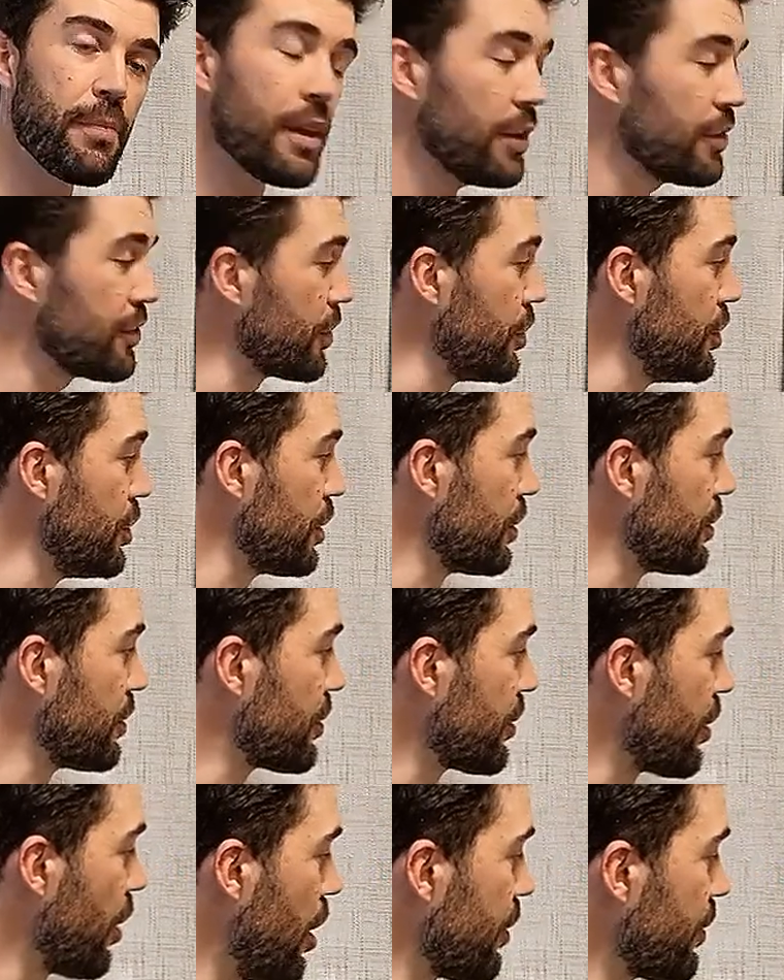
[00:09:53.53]
So you can
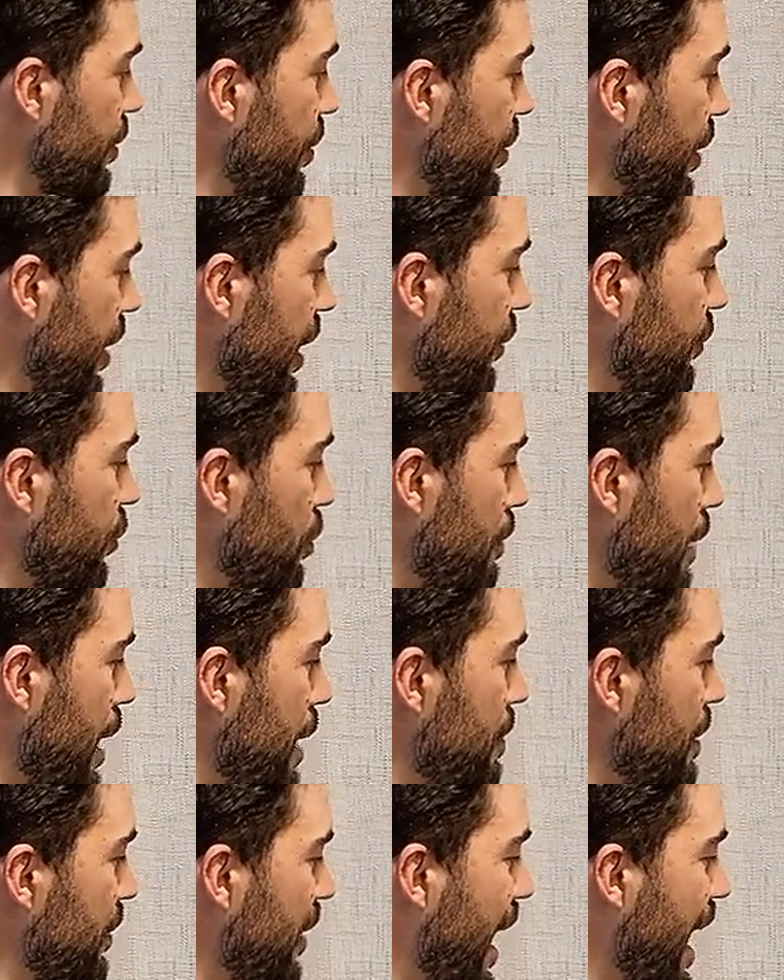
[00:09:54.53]
start to think, if you're
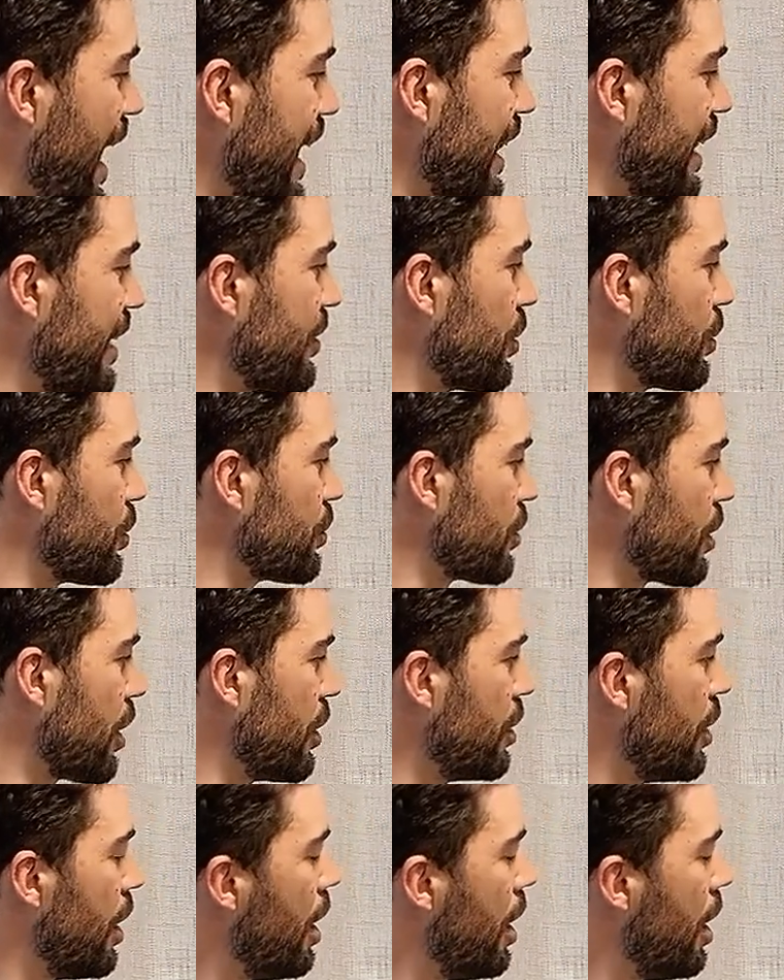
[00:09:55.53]
maybe in that analytical zone,